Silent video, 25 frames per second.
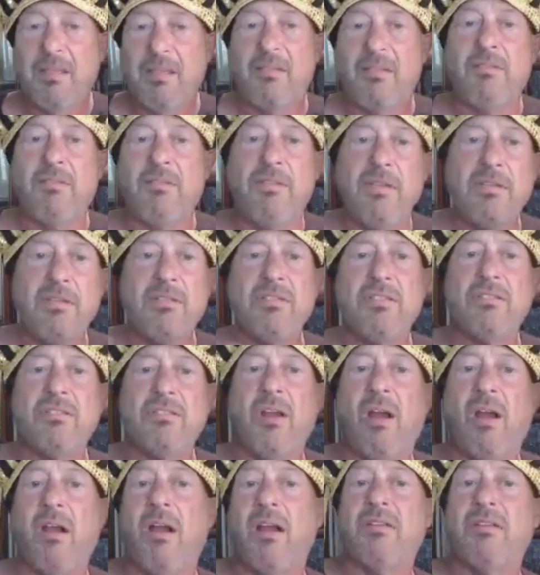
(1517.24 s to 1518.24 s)
This yeah. Hmm.
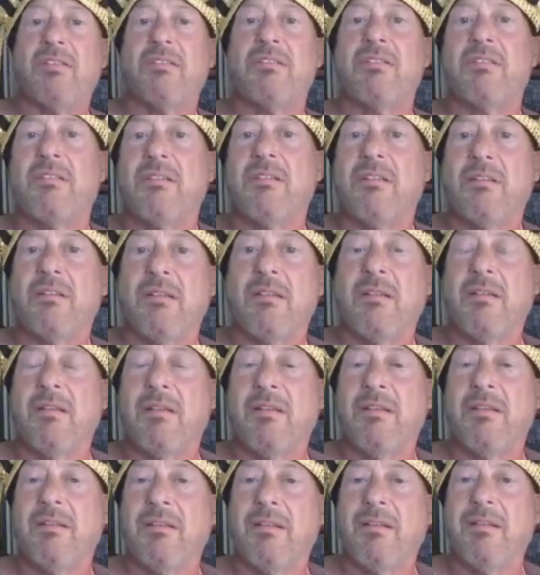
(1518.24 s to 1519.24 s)
starts,
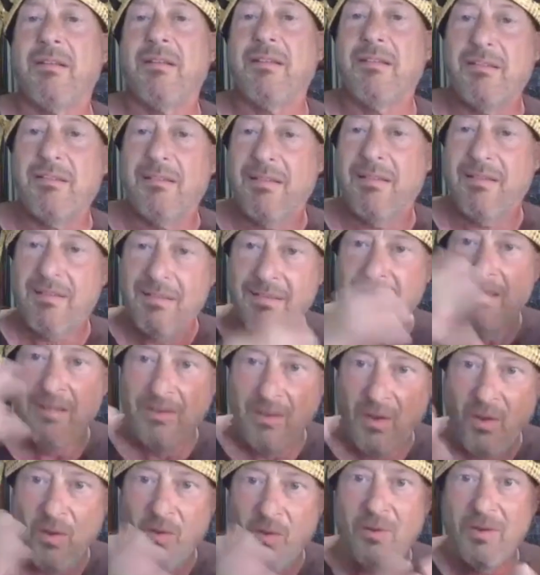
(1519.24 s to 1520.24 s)
you
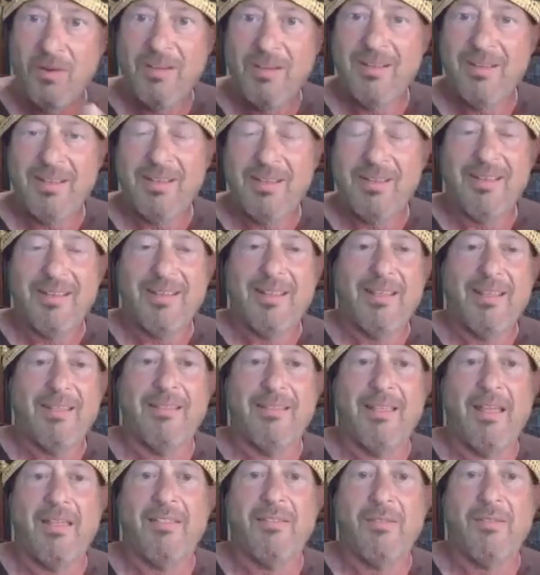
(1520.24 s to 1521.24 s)
know,
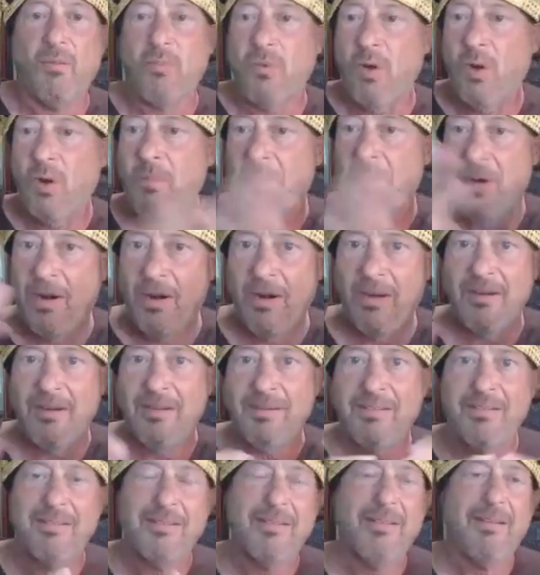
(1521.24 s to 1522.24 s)
the, the
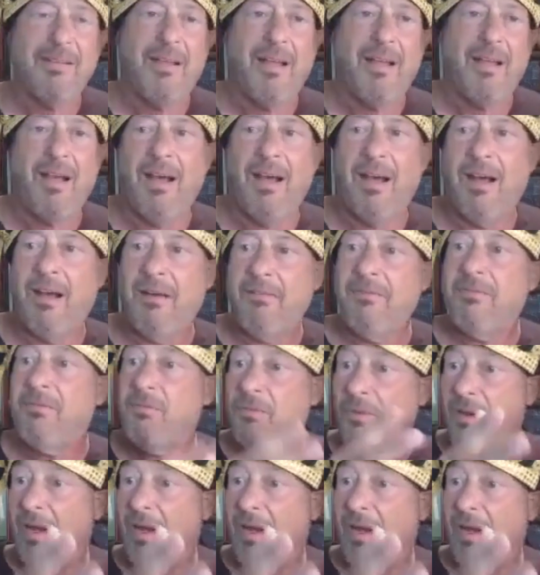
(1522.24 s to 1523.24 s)
rumor of
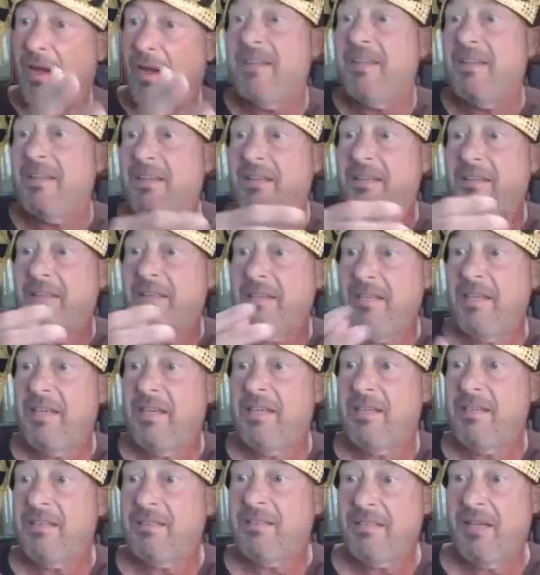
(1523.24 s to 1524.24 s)
what?
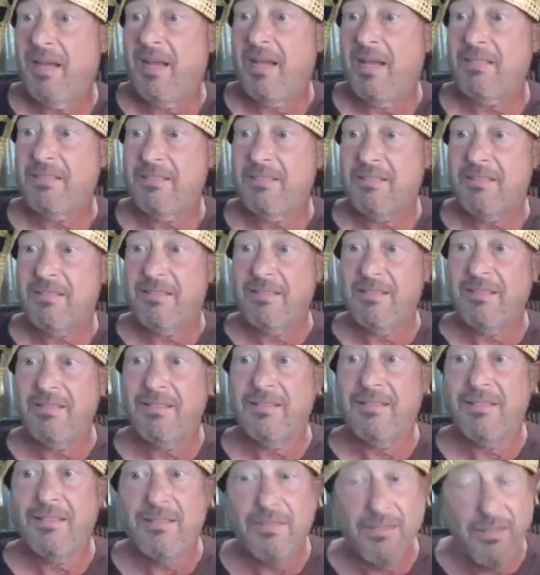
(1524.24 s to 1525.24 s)
King Tut's
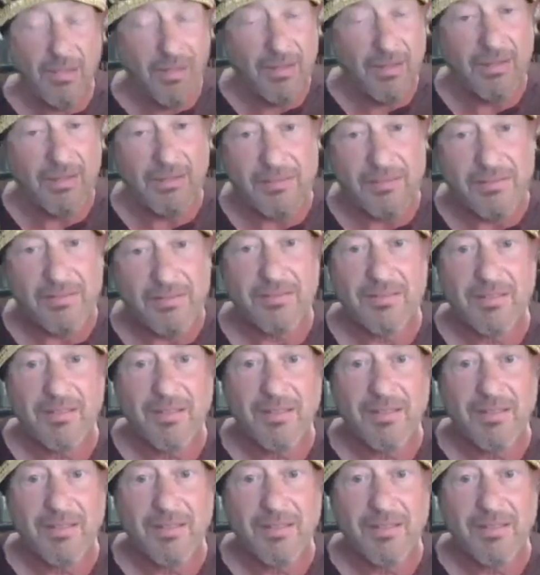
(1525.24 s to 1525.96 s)
curse.